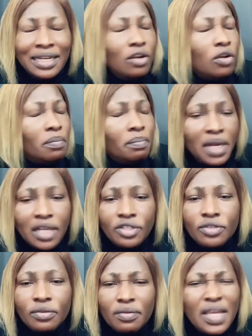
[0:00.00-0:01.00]
The Lord
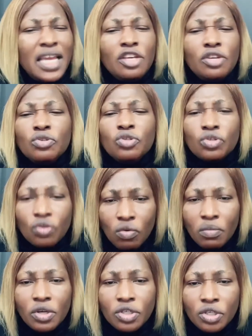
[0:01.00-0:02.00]
bless you. Thank you
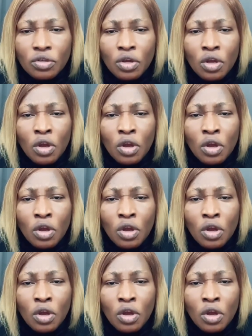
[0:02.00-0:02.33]
so much